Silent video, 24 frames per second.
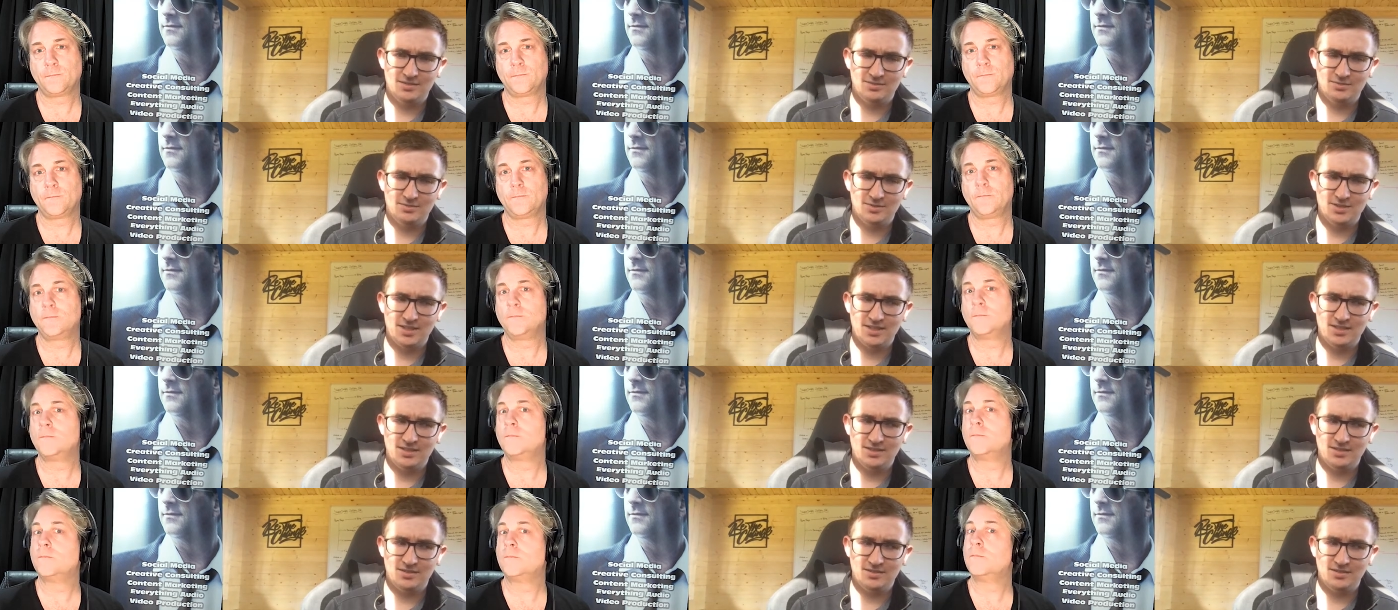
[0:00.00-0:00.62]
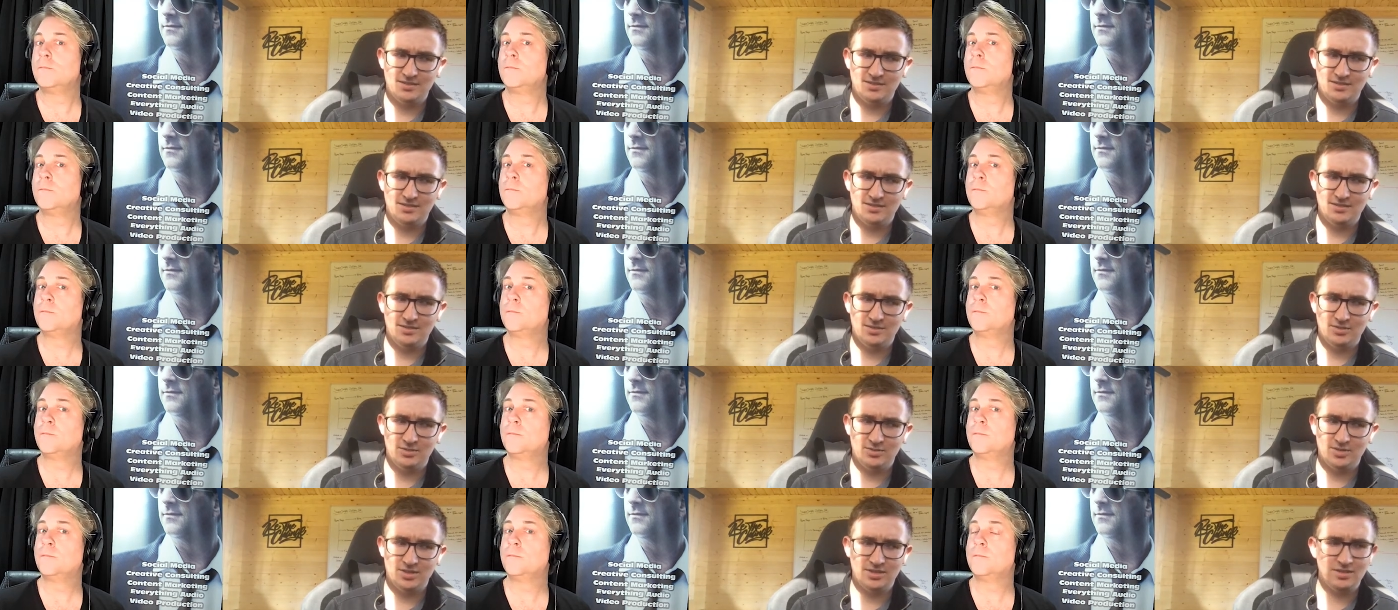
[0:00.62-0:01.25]
Speaker 1: Was that?
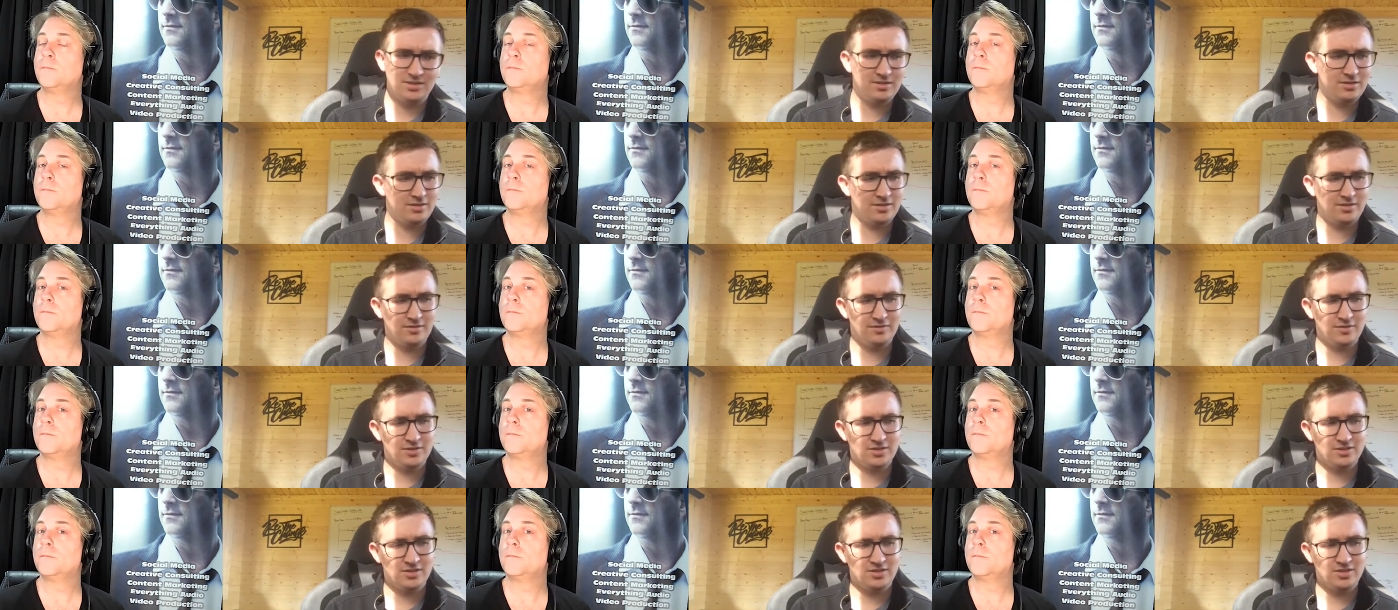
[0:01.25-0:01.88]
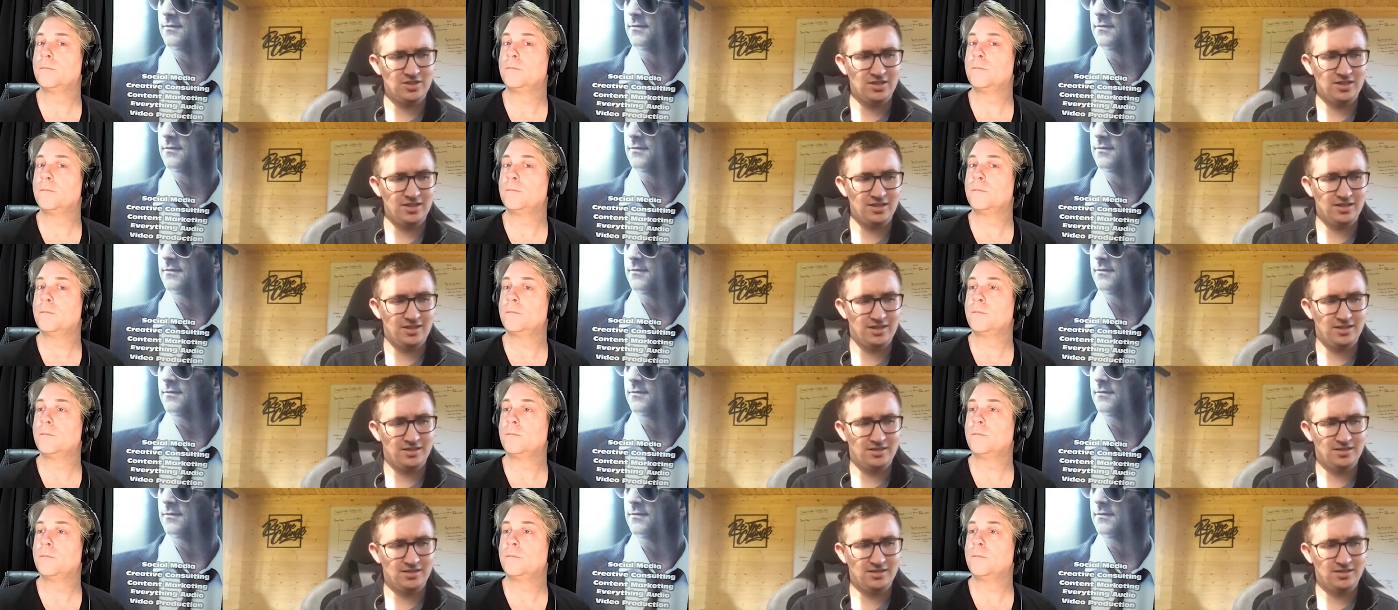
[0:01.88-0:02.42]
Or is it 31st of January?